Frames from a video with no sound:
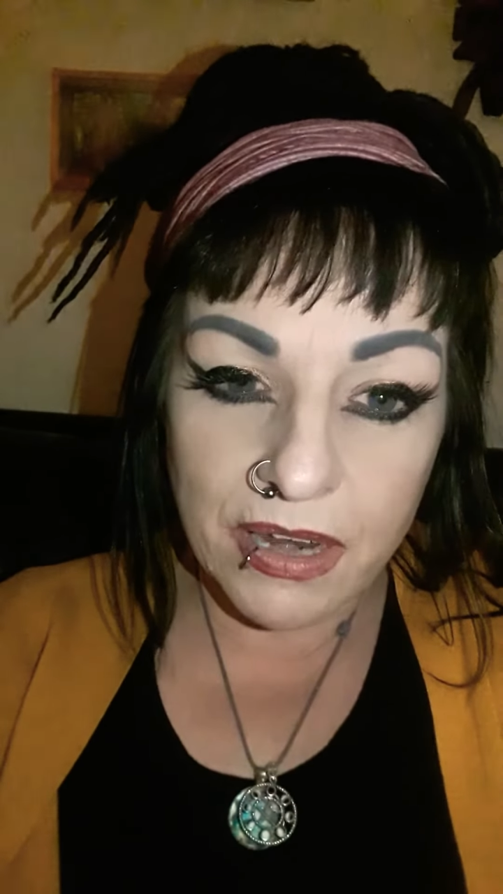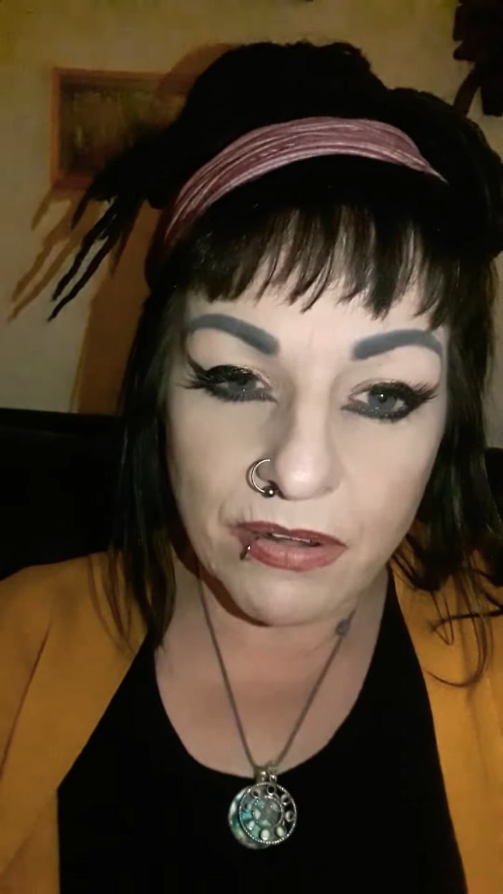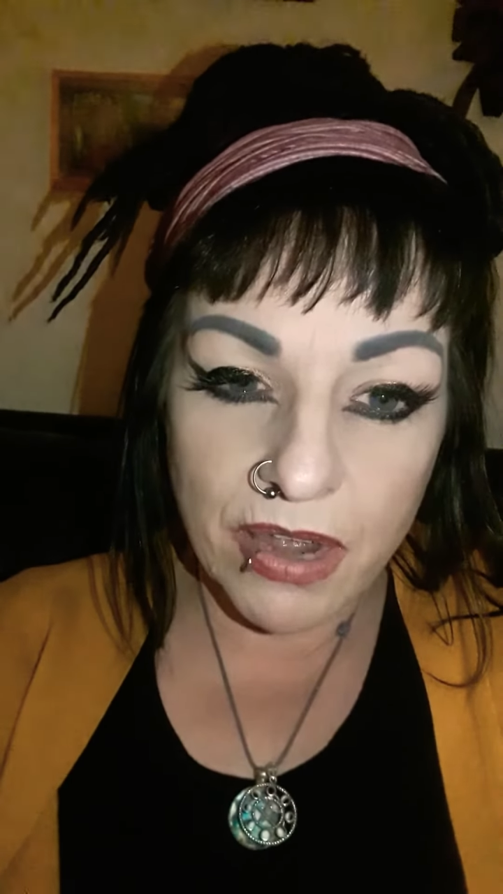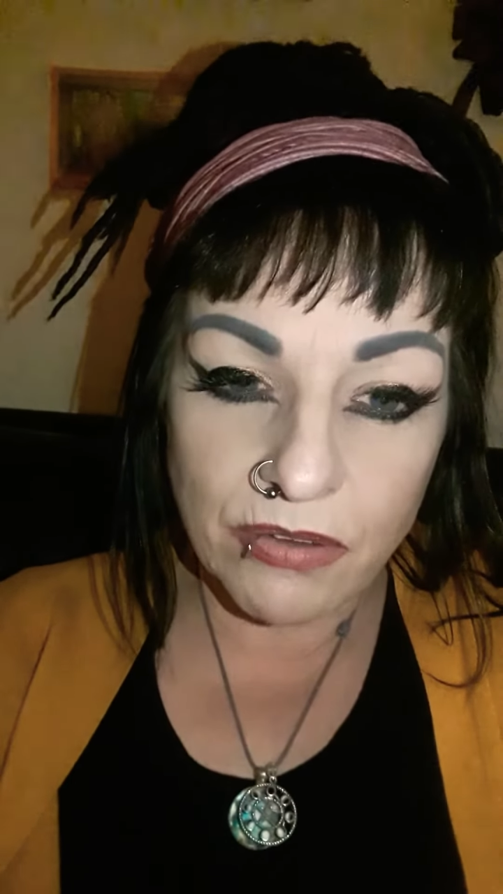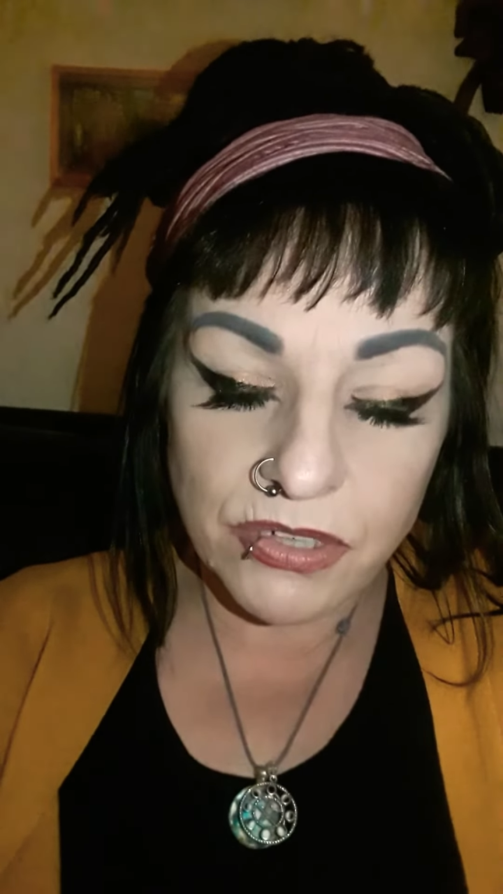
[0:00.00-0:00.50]

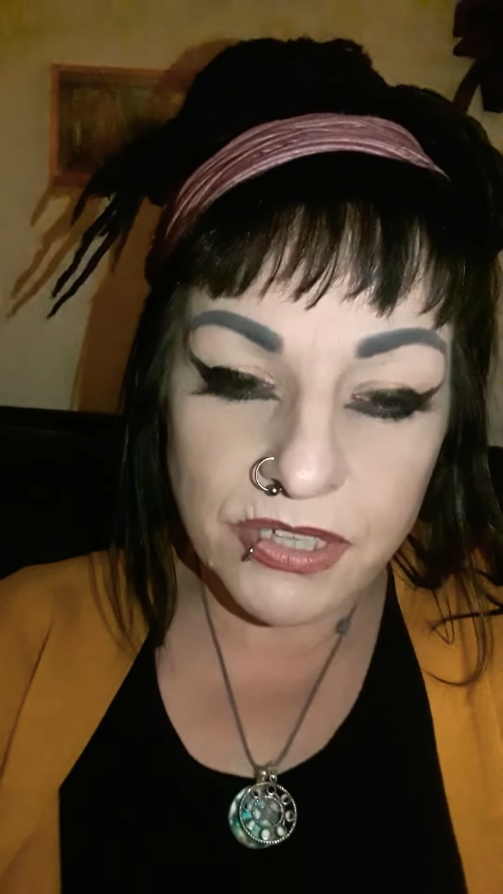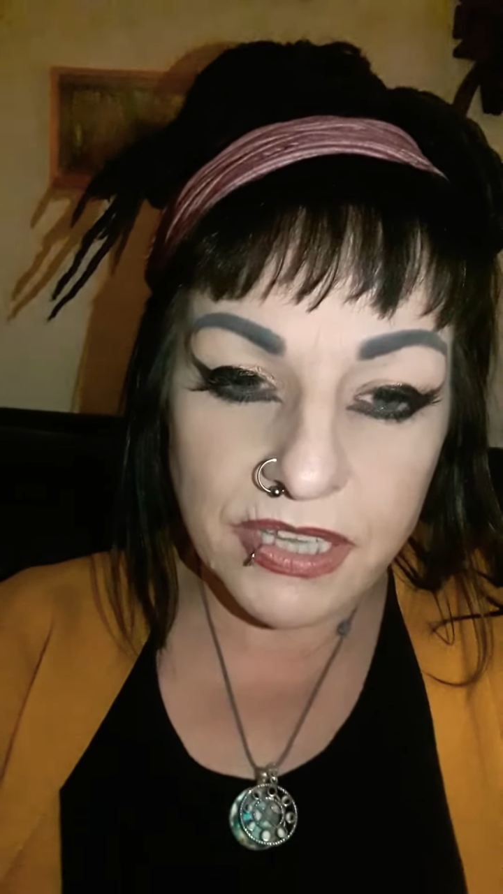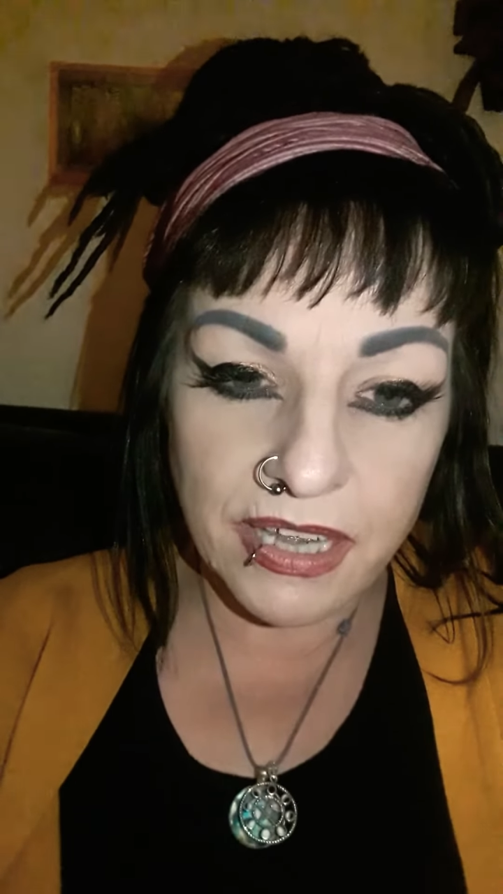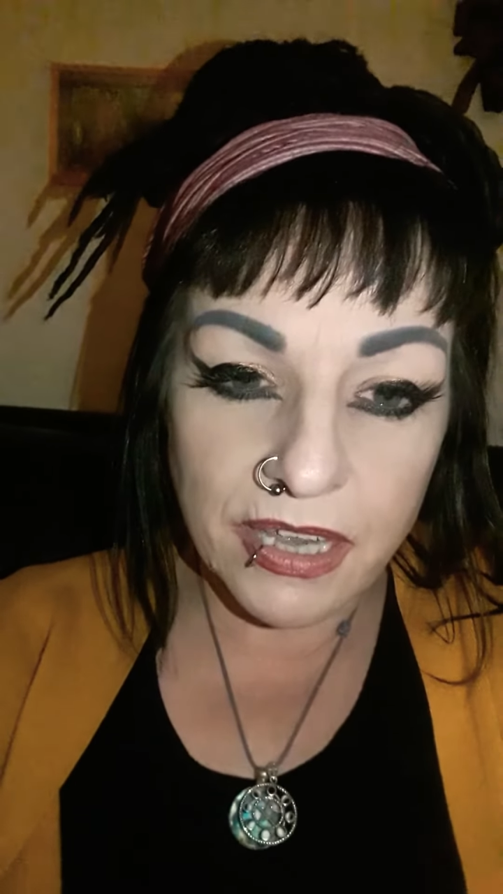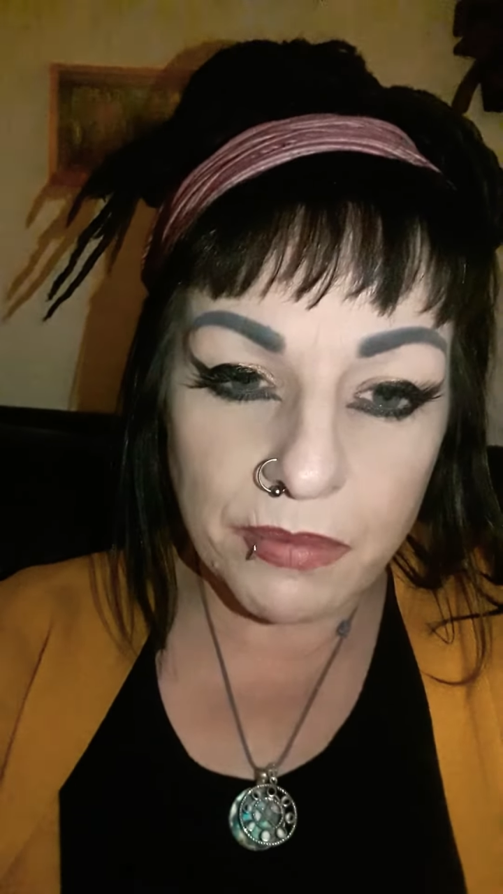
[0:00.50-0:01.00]
just
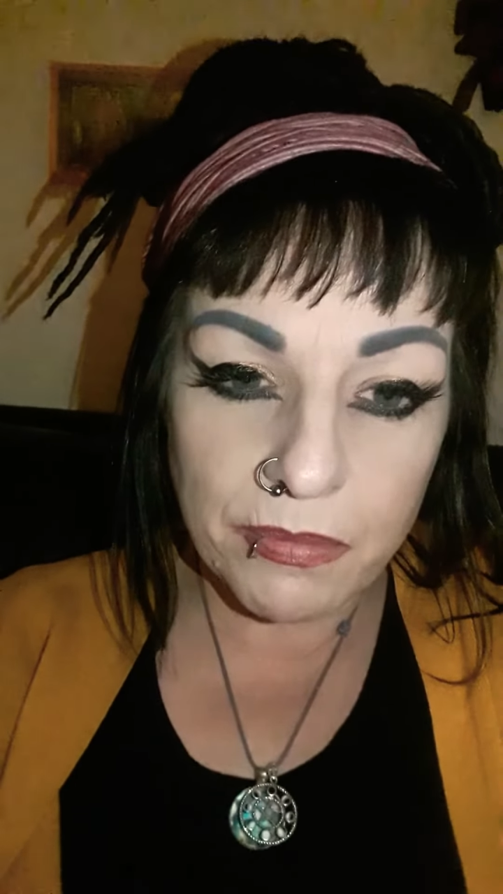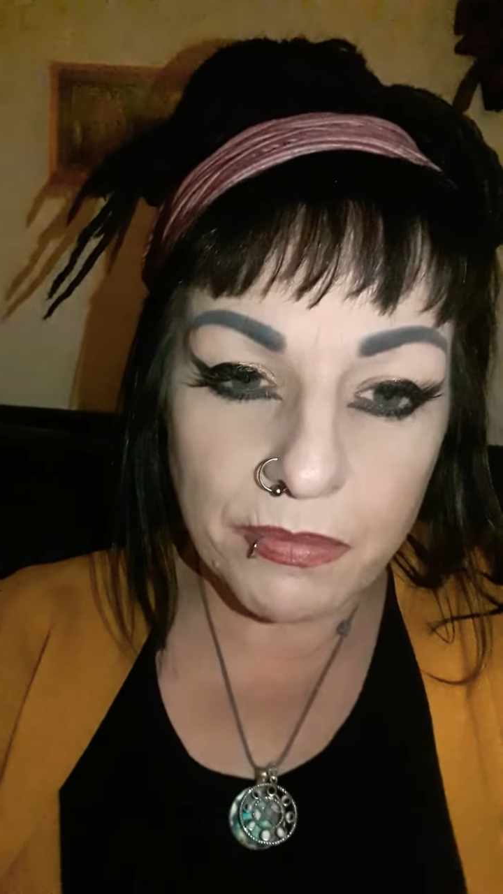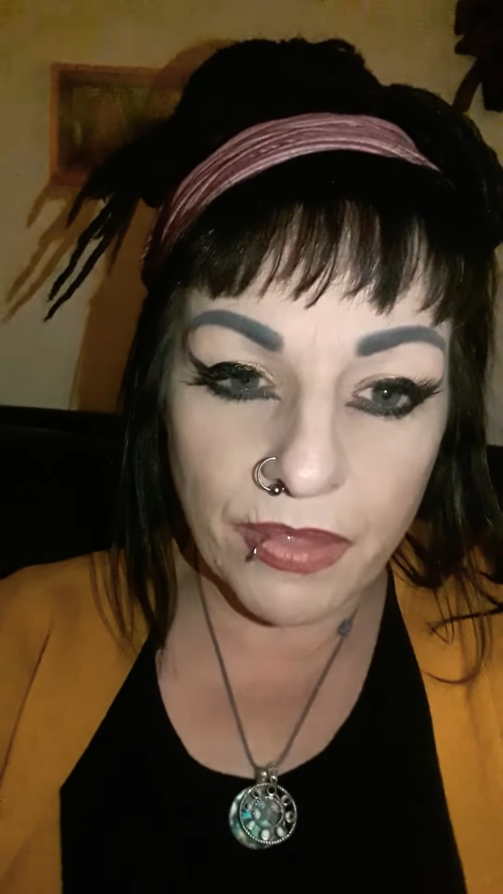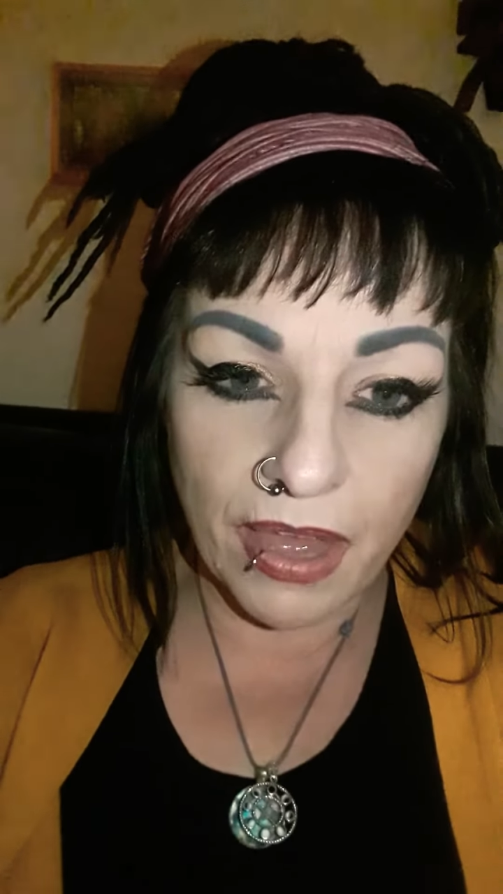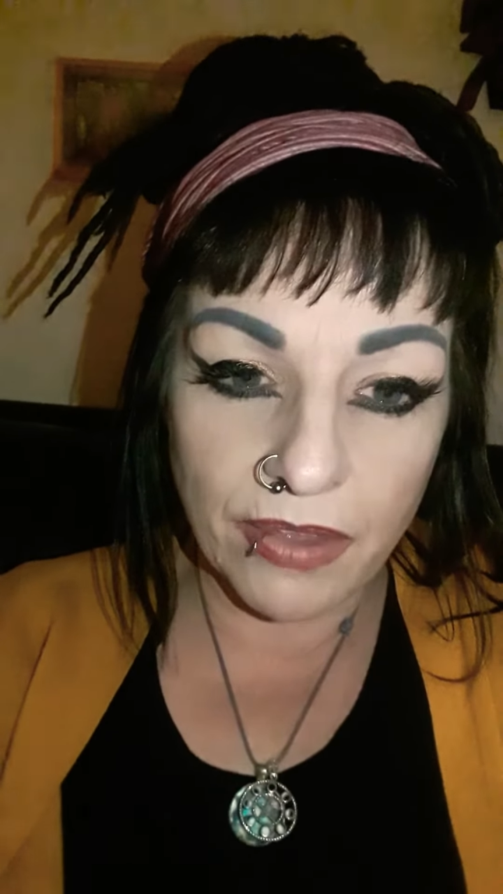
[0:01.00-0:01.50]
thinking about
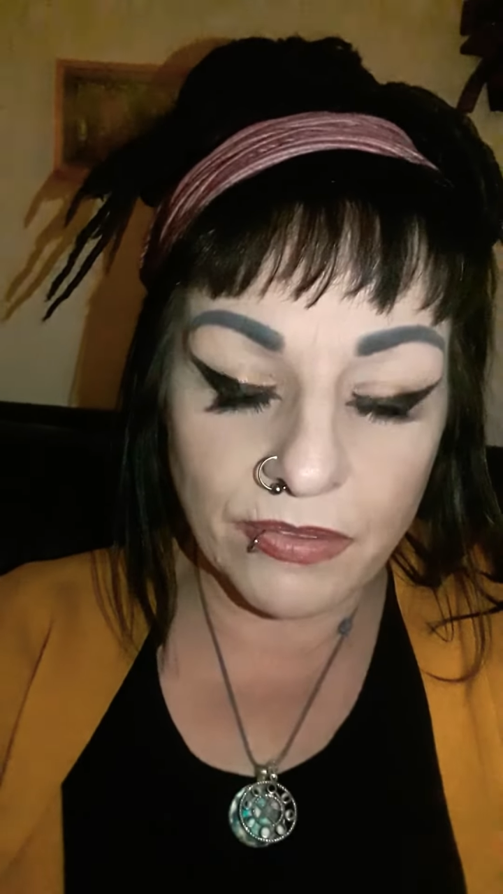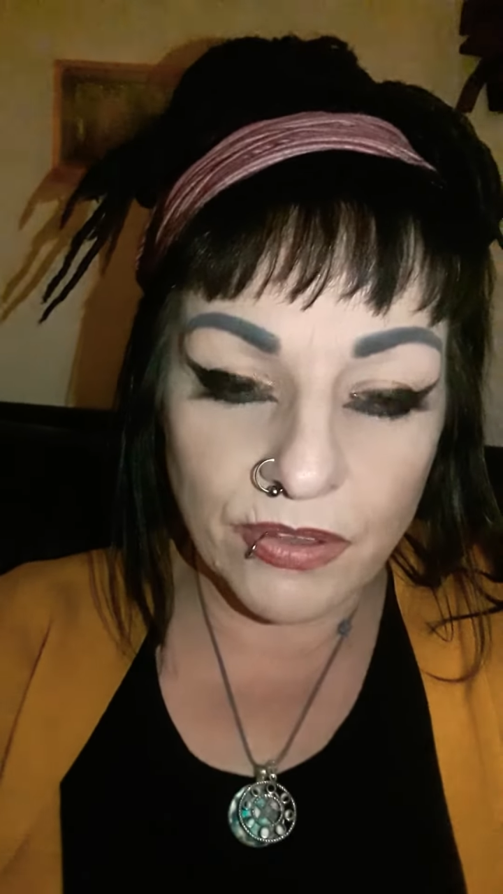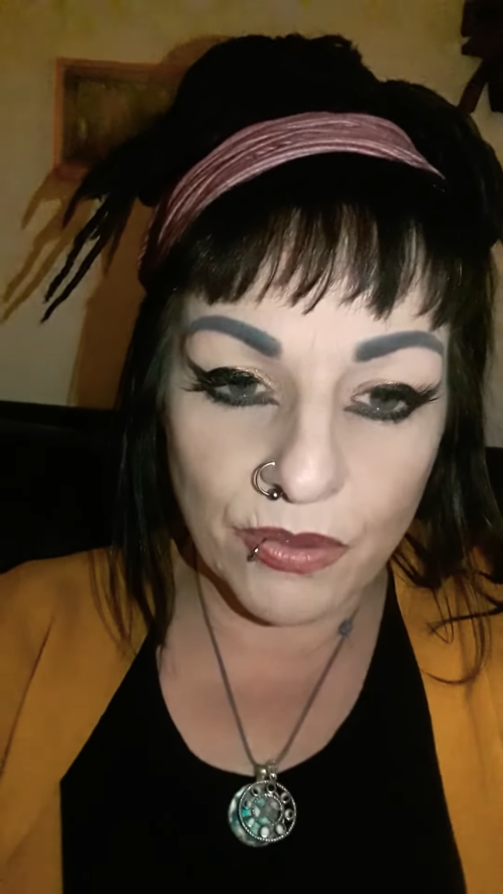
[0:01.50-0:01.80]
that and